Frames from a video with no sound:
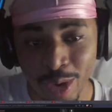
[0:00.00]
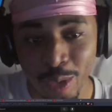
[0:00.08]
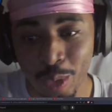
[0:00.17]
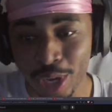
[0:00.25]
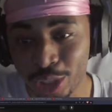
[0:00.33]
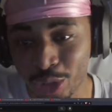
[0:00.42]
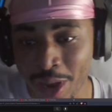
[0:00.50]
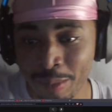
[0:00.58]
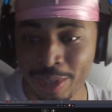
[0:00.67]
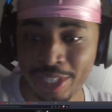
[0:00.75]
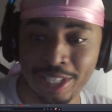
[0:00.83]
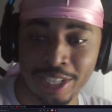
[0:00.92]
What drama
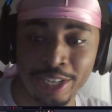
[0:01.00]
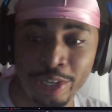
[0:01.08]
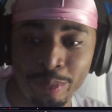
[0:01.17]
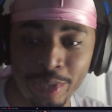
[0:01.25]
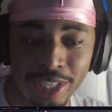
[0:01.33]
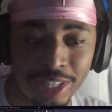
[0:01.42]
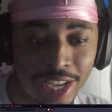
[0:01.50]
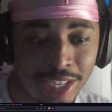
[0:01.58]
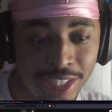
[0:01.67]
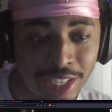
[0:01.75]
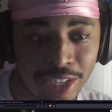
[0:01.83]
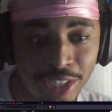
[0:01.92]
is it going to be? That is
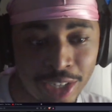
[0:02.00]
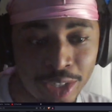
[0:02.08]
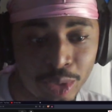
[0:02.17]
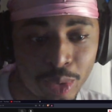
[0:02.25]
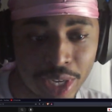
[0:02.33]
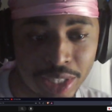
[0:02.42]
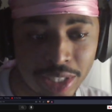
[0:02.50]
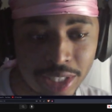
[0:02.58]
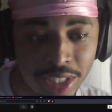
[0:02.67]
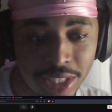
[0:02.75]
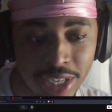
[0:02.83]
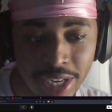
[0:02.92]
a good question. Let's
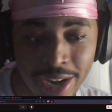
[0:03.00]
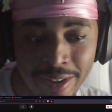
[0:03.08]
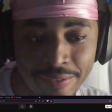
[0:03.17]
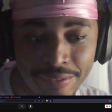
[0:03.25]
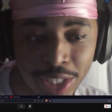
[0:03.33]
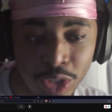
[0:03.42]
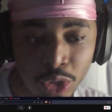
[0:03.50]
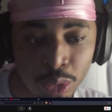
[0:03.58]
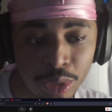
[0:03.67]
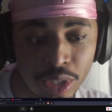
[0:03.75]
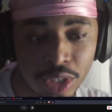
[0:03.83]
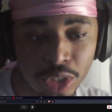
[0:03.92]
check it out.
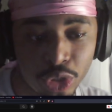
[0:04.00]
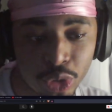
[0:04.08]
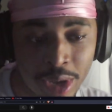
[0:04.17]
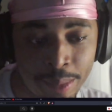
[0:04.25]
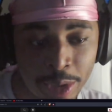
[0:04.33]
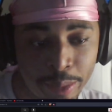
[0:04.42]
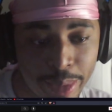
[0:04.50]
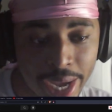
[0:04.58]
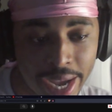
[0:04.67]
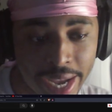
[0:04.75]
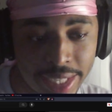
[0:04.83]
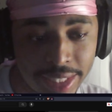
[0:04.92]
VTuber drama
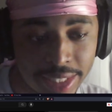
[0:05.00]
by